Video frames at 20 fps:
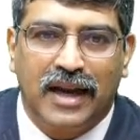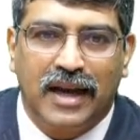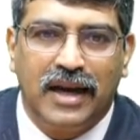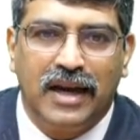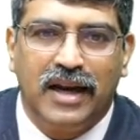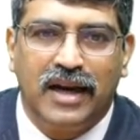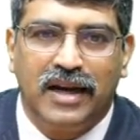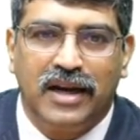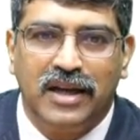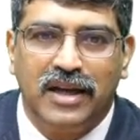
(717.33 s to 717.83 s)

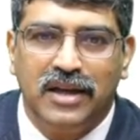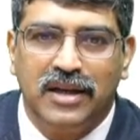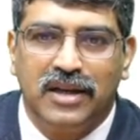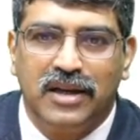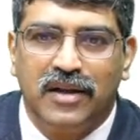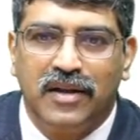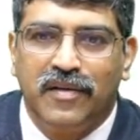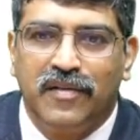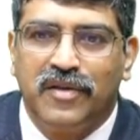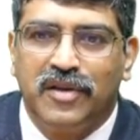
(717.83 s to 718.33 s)
LAD,
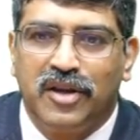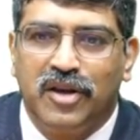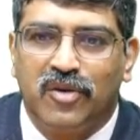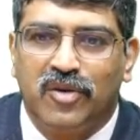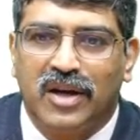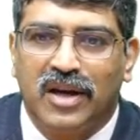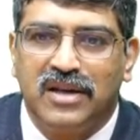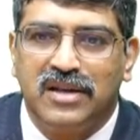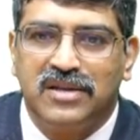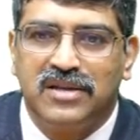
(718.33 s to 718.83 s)
you
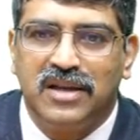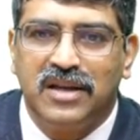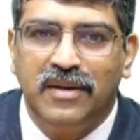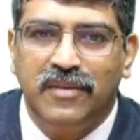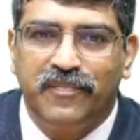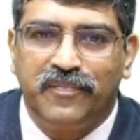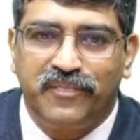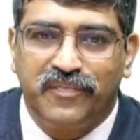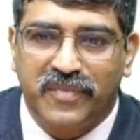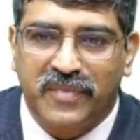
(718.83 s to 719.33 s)
can see
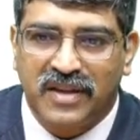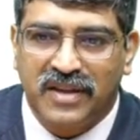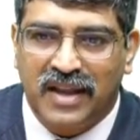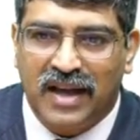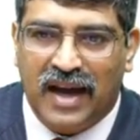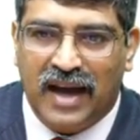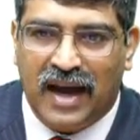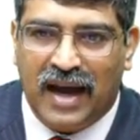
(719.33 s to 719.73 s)
the